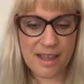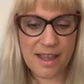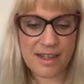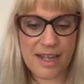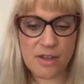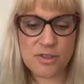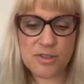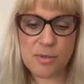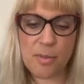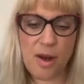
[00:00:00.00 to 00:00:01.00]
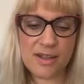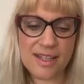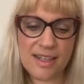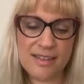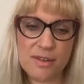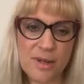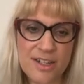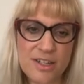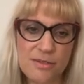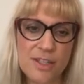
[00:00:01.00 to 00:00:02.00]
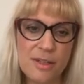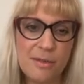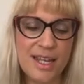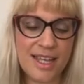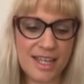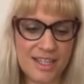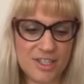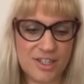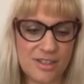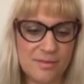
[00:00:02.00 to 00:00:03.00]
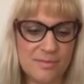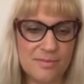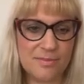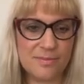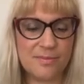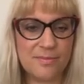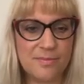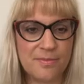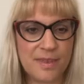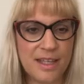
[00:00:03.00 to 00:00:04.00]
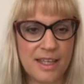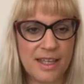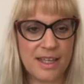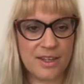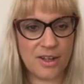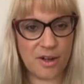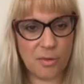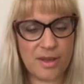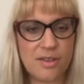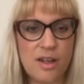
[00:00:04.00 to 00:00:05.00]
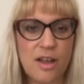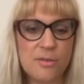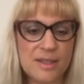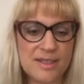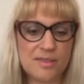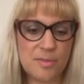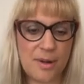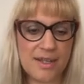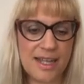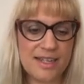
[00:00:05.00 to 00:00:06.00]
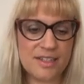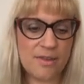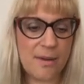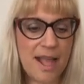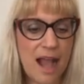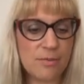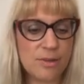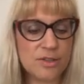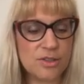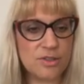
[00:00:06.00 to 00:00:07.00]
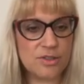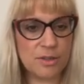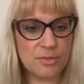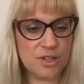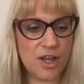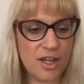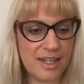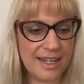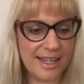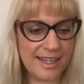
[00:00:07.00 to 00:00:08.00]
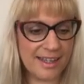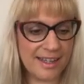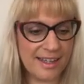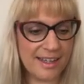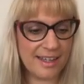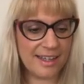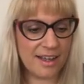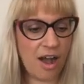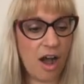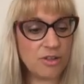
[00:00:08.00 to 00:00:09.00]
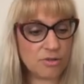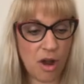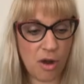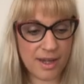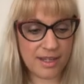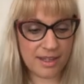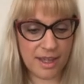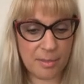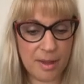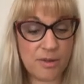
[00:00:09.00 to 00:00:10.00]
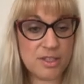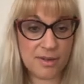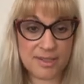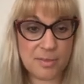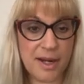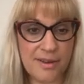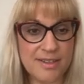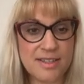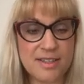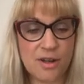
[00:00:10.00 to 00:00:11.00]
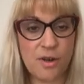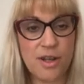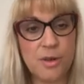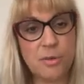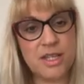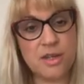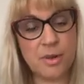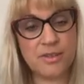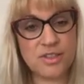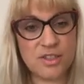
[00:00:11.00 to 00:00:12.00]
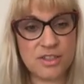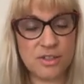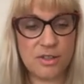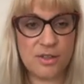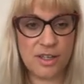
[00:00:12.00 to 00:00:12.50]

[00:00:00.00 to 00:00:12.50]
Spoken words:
Now, to support the integration of your communication, with your loved one in spirit, it is very helpful to do some journaling or drawing about your experience. So when you want to do